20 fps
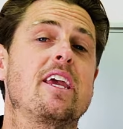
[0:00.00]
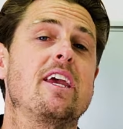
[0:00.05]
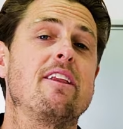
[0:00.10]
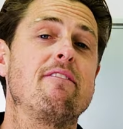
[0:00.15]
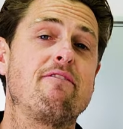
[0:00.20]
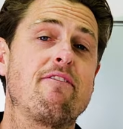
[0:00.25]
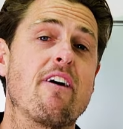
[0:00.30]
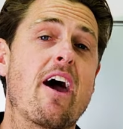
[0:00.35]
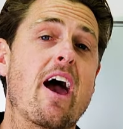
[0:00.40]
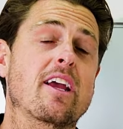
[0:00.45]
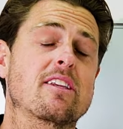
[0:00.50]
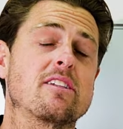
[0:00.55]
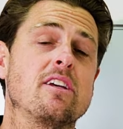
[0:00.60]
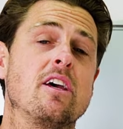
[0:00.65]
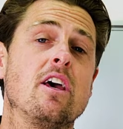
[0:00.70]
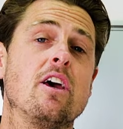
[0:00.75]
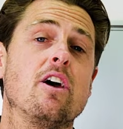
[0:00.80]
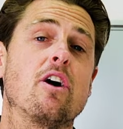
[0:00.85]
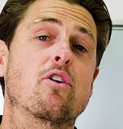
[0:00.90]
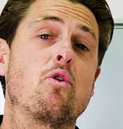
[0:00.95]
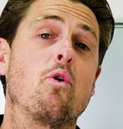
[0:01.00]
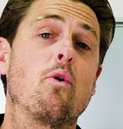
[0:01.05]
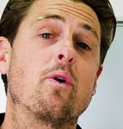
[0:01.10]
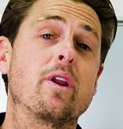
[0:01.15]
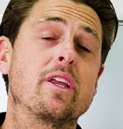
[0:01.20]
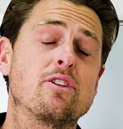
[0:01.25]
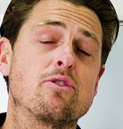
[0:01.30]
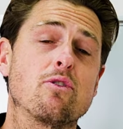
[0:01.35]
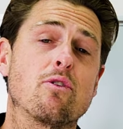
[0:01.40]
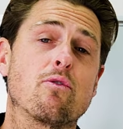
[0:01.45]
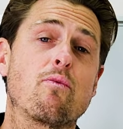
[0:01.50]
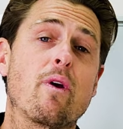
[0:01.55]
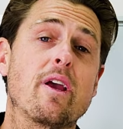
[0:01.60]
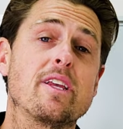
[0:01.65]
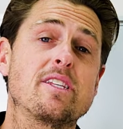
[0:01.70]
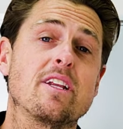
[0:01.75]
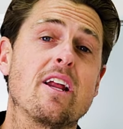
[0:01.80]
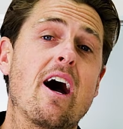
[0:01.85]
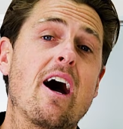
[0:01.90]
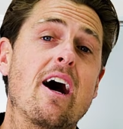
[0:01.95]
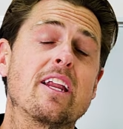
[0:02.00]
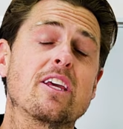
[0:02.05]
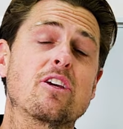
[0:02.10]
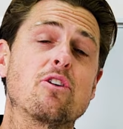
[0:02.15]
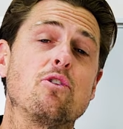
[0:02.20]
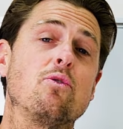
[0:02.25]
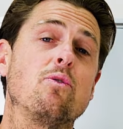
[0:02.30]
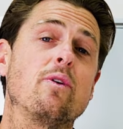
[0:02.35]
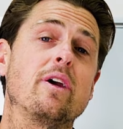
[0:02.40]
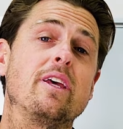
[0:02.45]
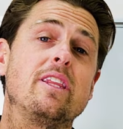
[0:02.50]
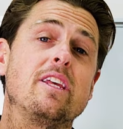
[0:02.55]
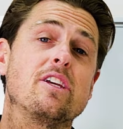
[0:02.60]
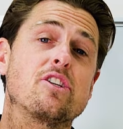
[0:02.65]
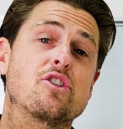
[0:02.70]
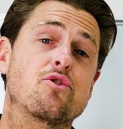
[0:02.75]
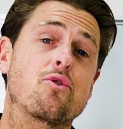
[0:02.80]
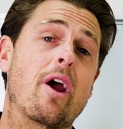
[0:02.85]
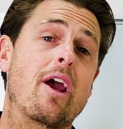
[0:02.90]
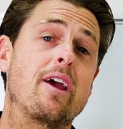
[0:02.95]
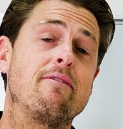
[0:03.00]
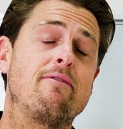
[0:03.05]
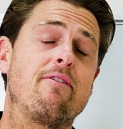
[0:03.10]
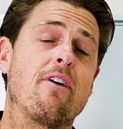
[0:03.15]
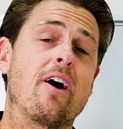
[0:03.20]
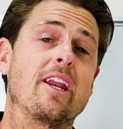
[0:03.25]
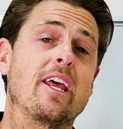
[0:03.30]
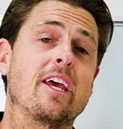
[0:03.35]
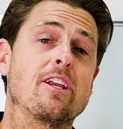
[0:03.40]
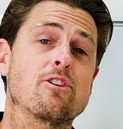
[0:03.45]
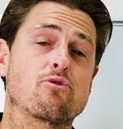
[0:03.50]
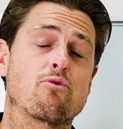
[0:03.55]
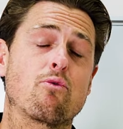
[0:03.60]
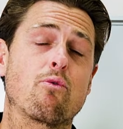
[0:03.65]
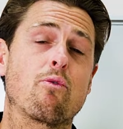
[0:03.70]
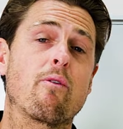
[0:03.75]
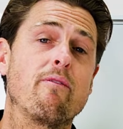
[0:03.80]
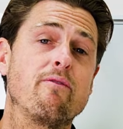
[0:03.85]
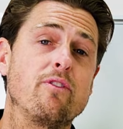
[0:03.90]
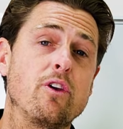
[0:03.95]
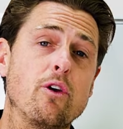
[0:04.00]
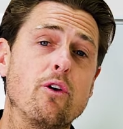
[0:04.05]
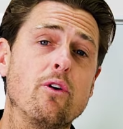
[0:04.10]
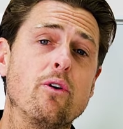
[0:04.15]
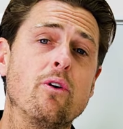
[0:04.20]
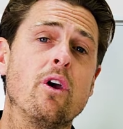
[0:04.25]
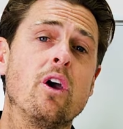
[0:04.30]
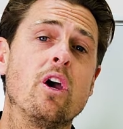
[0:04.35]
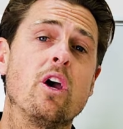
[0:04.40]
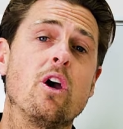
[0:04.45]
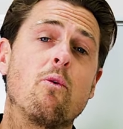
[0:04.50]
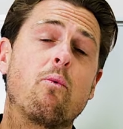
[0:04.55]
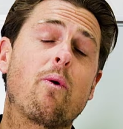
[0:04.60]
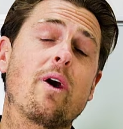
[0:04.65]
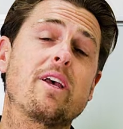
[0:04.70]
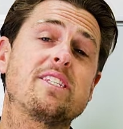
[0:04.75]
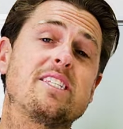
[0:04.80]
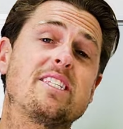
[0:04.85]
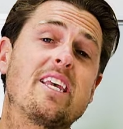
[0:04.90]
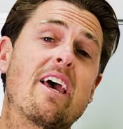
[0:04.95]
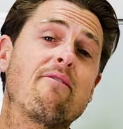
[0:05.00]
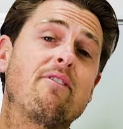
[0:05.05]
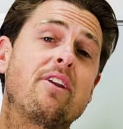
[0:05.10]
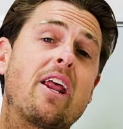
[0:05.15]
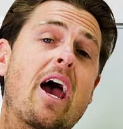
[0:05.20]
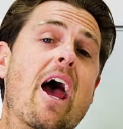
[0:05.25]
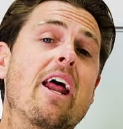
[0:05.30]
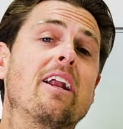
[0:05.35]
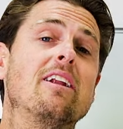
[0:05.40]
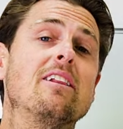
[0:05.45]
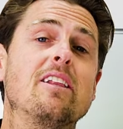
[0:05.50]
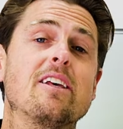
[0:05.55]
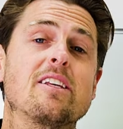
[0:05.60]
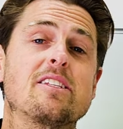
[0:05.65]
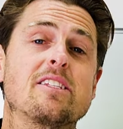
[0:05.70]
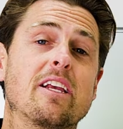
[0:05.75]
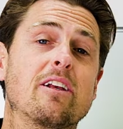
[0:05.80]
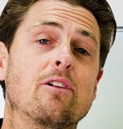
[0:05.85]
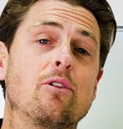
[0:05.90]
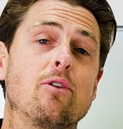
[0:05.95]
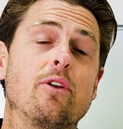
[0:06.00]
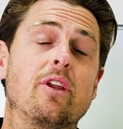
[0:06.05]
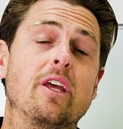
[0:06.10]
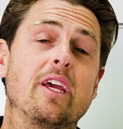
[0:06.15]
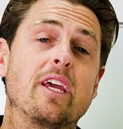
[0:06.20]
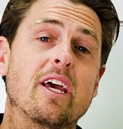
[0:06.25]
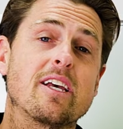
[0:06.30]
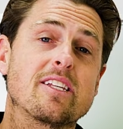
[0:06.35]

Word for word: In fact, according to a recent article in the Australian Financial Review, where 7 analysts, including